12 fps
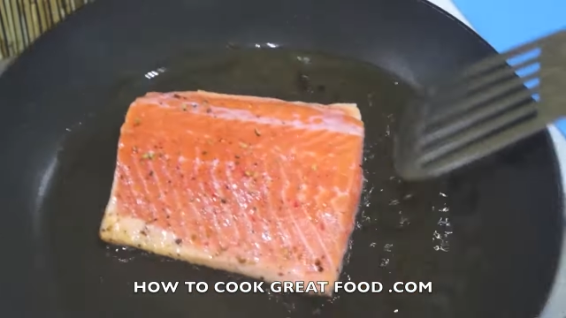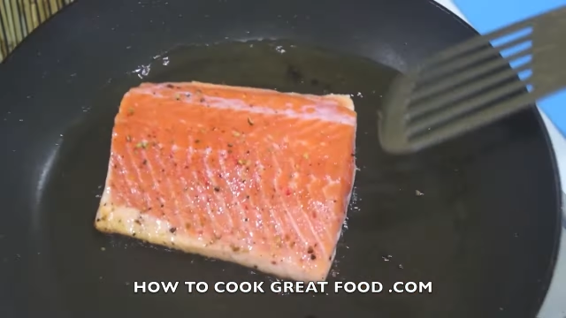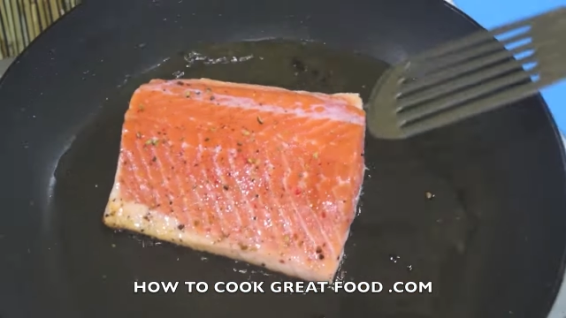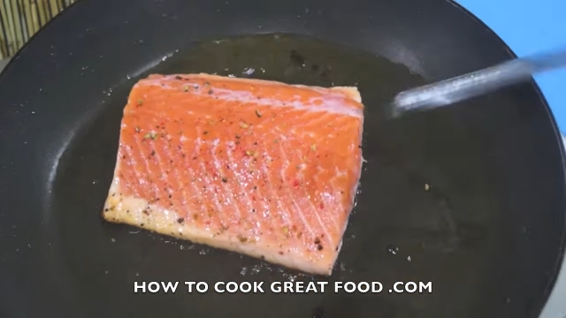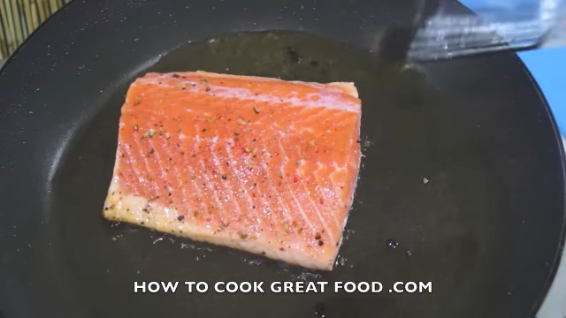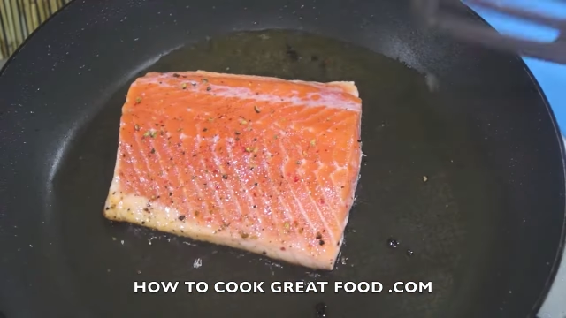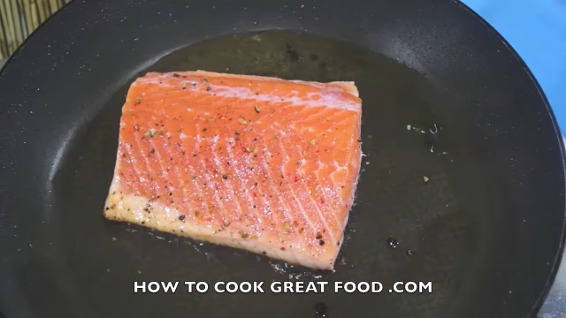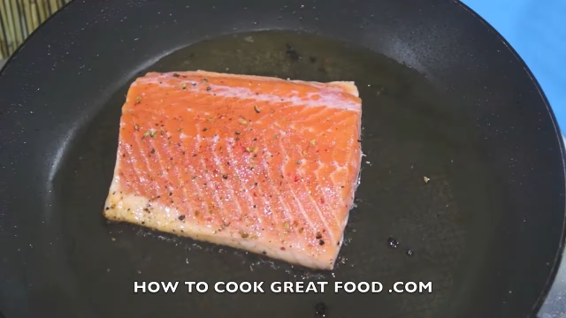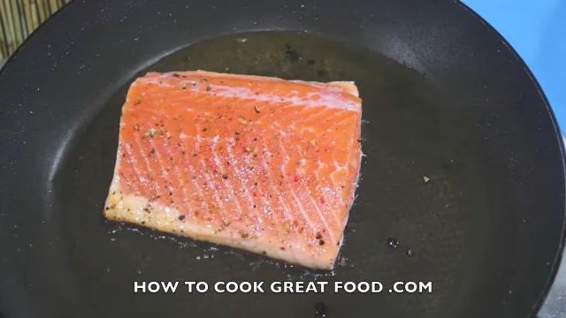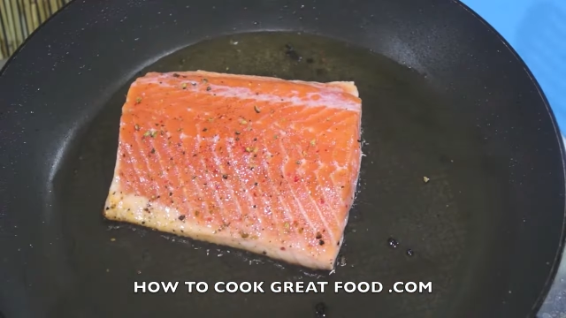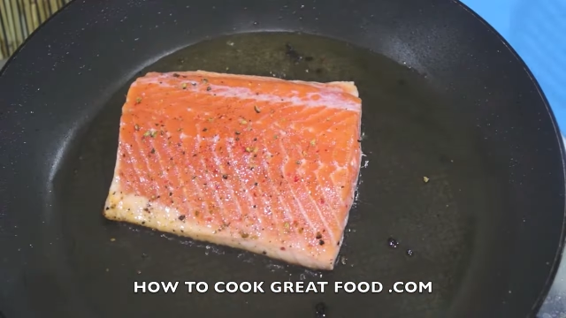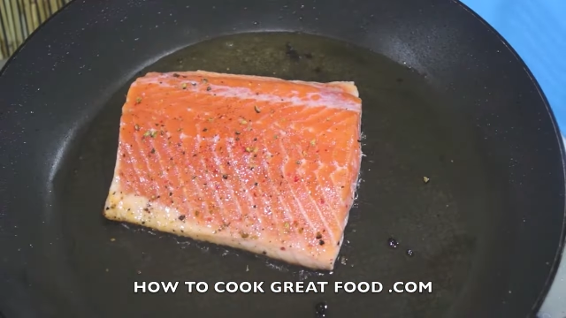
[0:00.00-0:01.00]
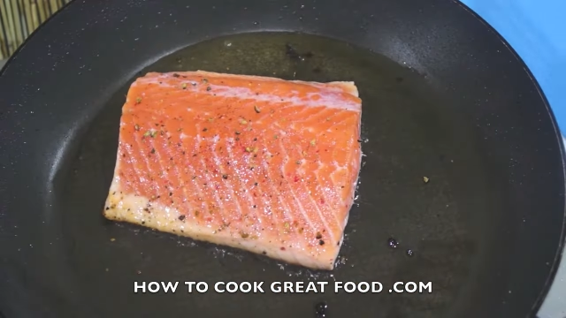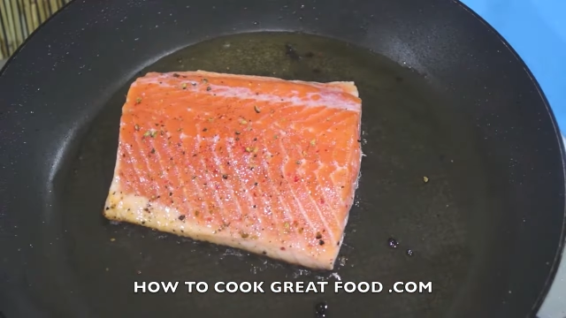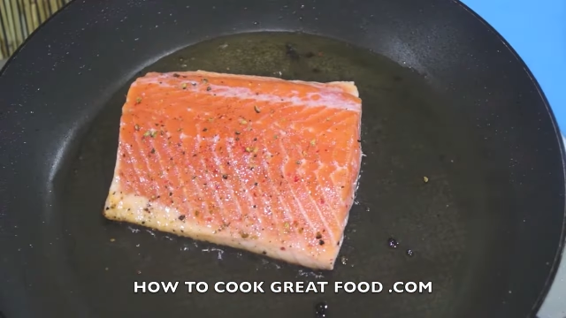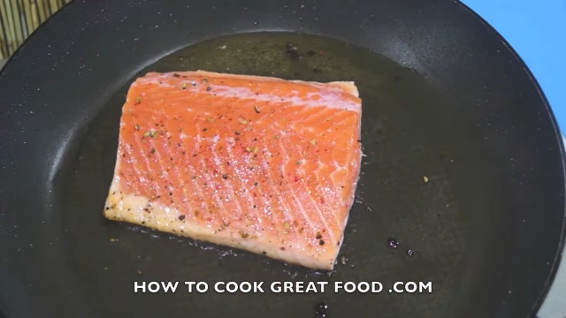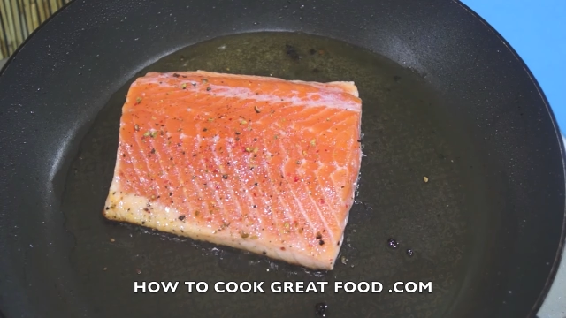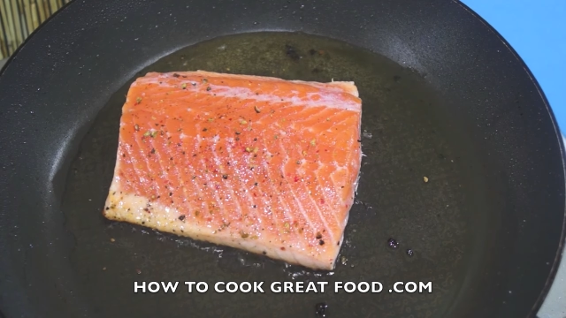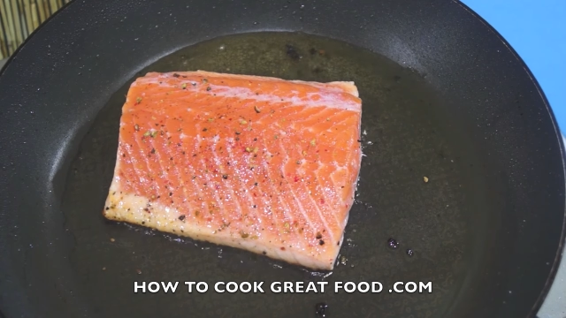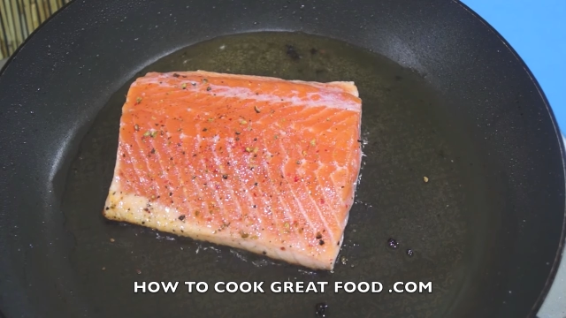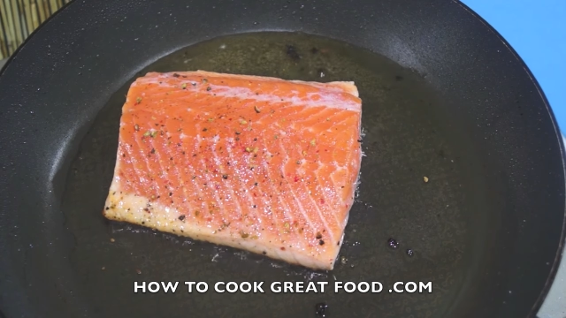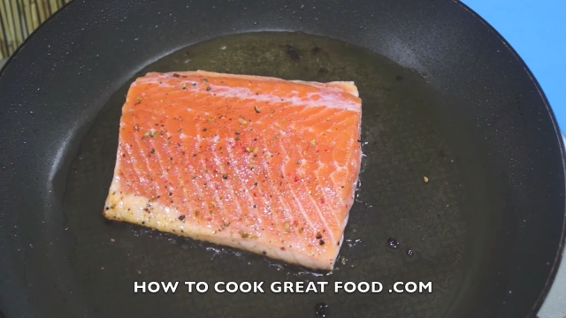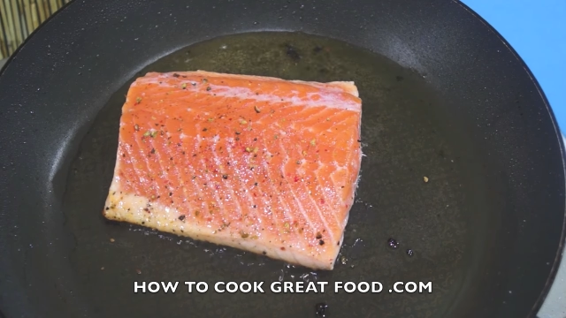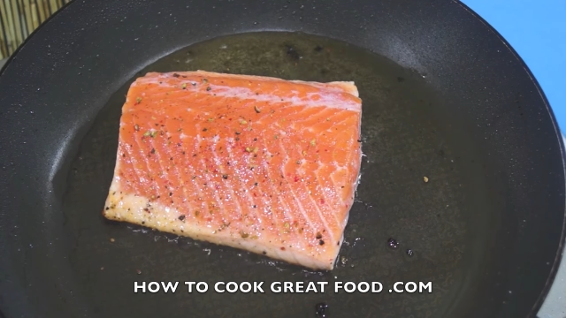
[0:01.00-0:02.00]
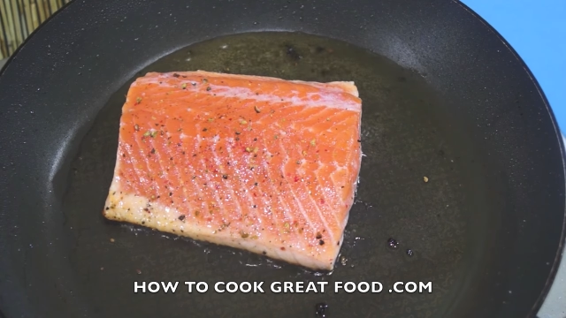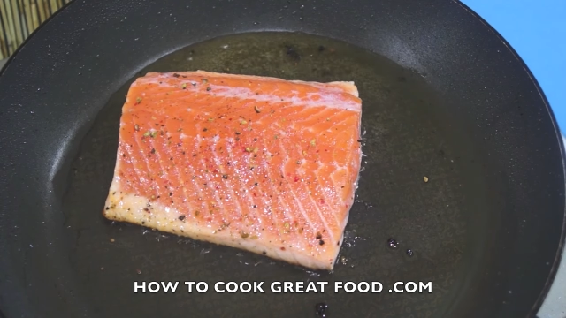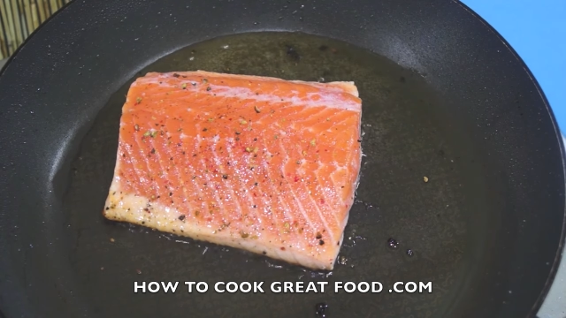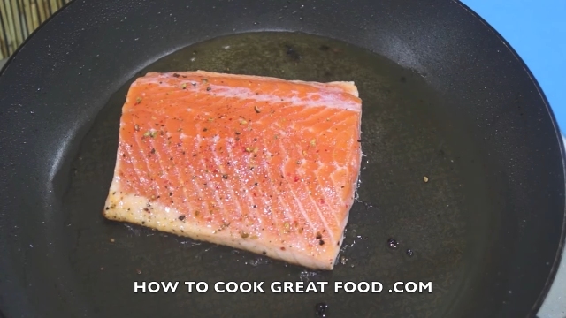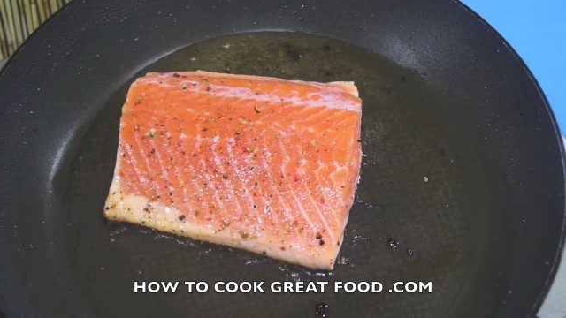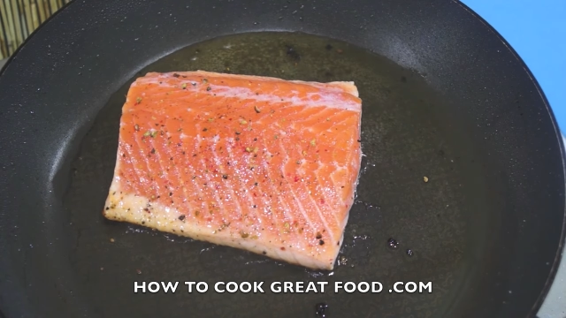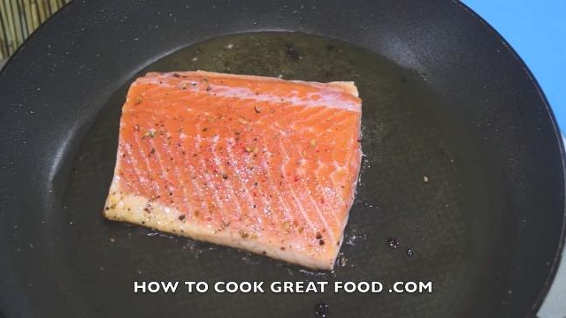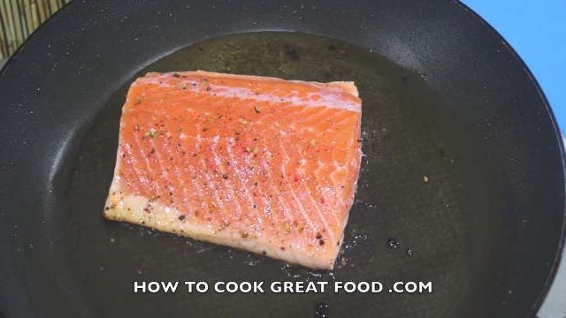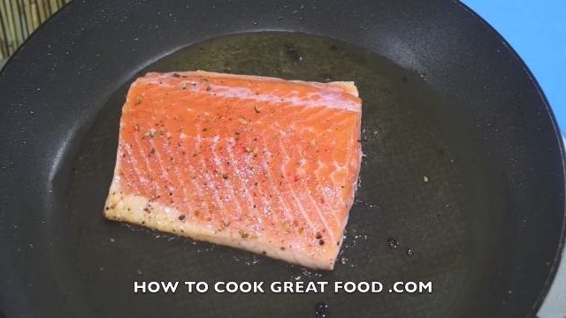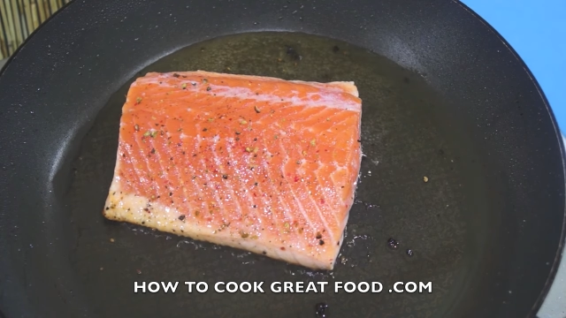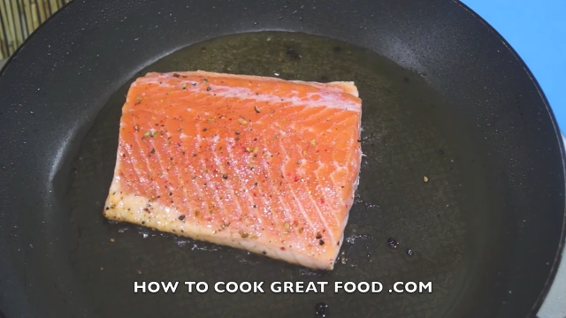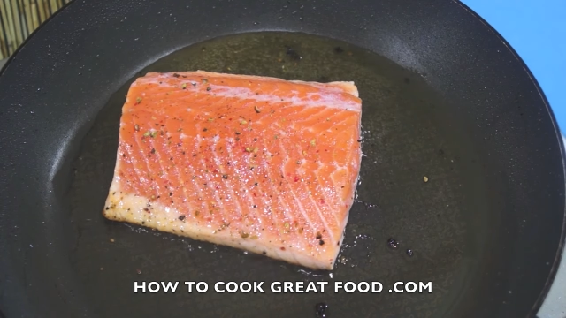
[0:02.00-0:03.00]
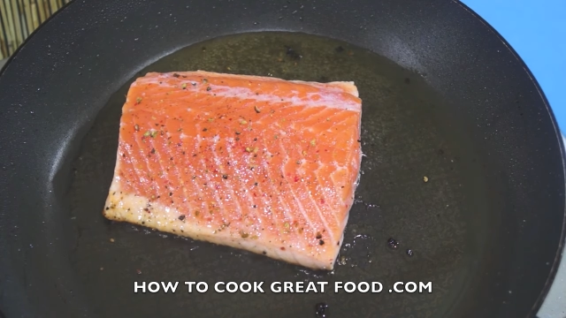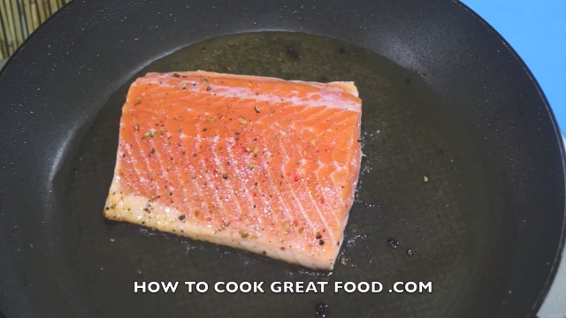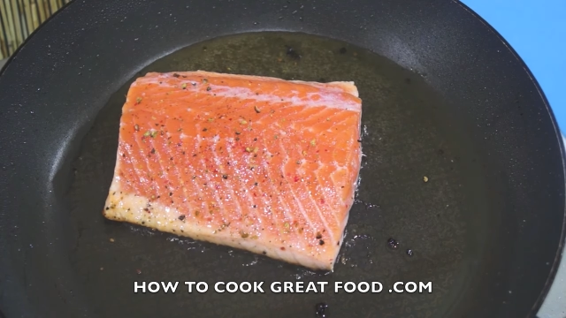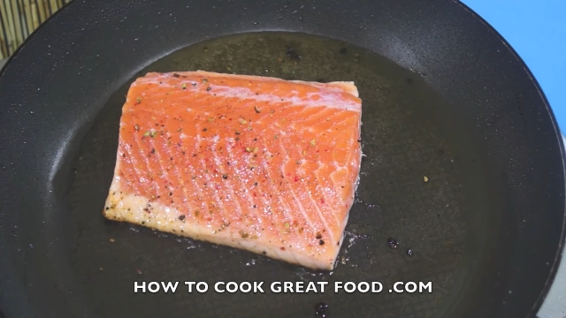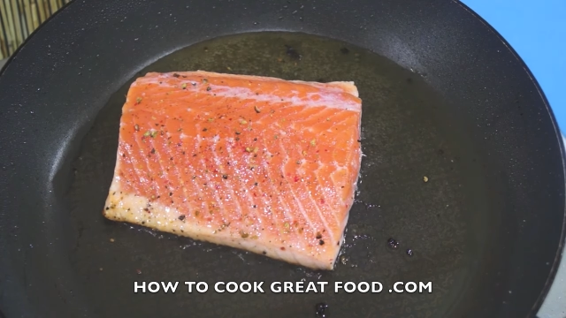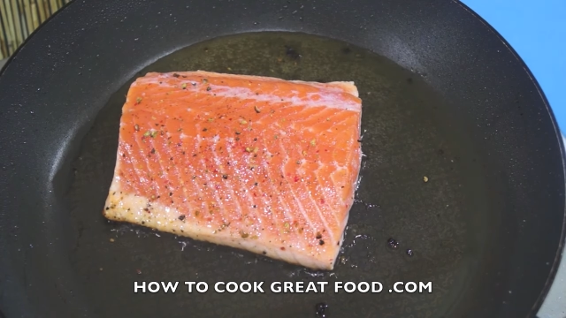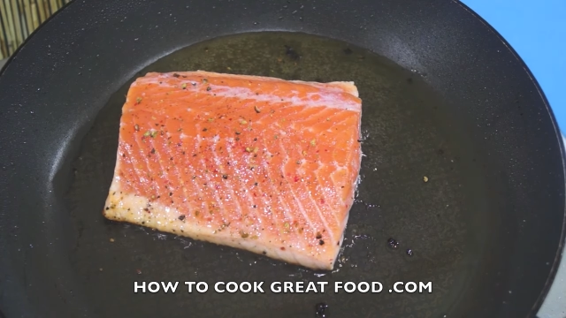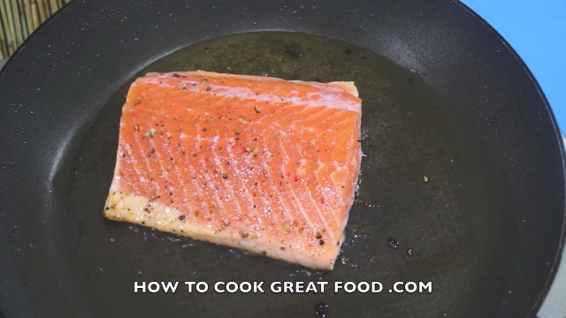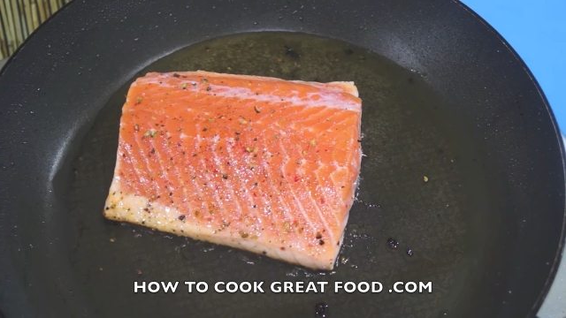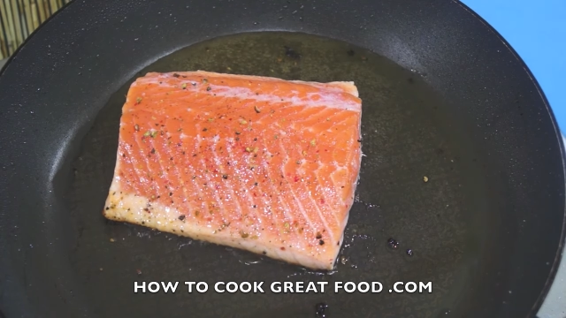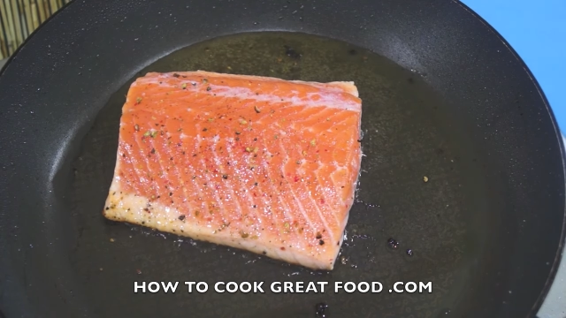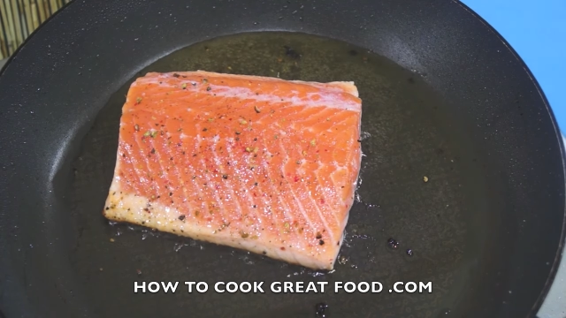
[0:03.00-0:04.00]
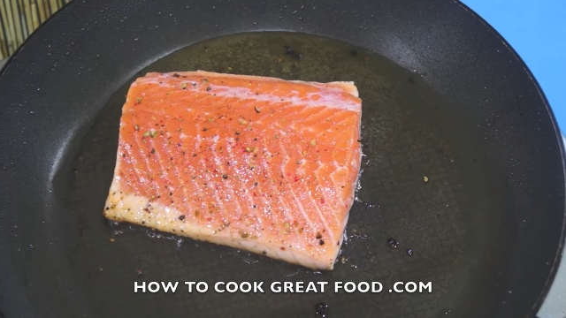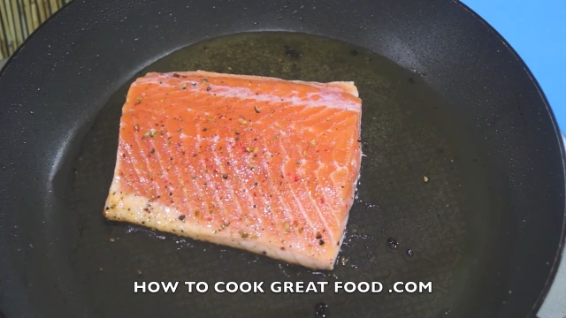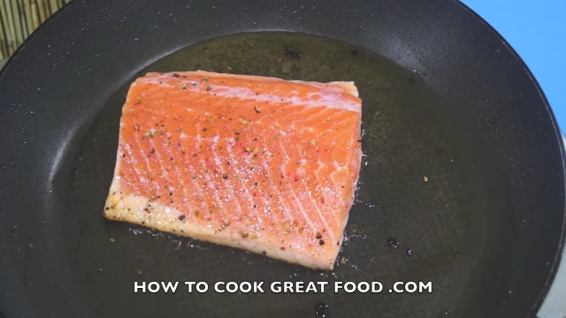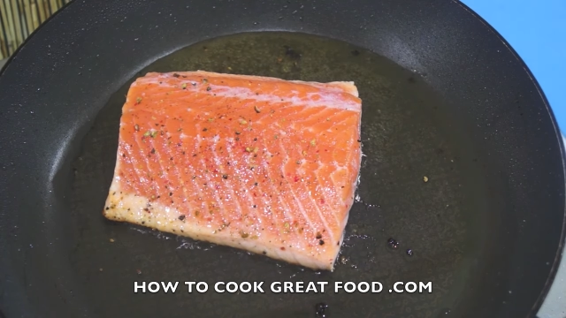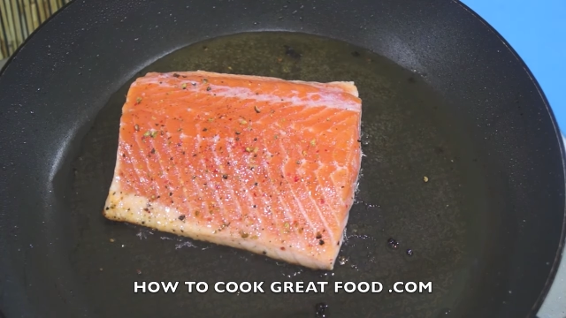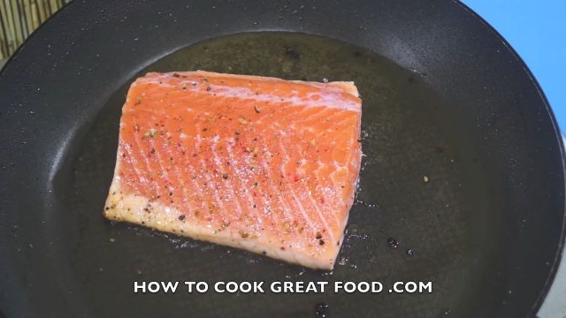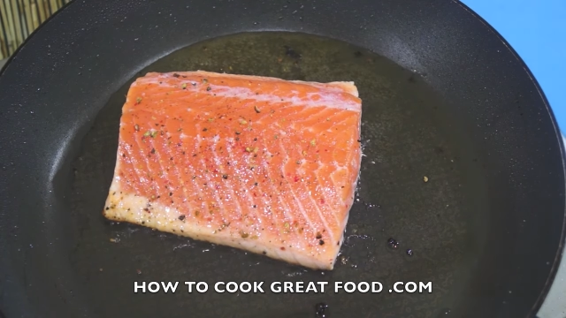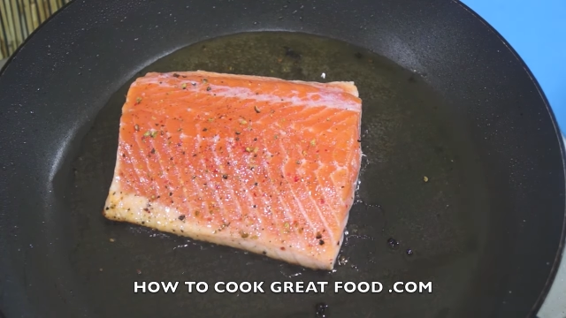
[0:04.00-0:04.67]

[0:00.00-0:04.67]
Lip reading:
(no speaker visible)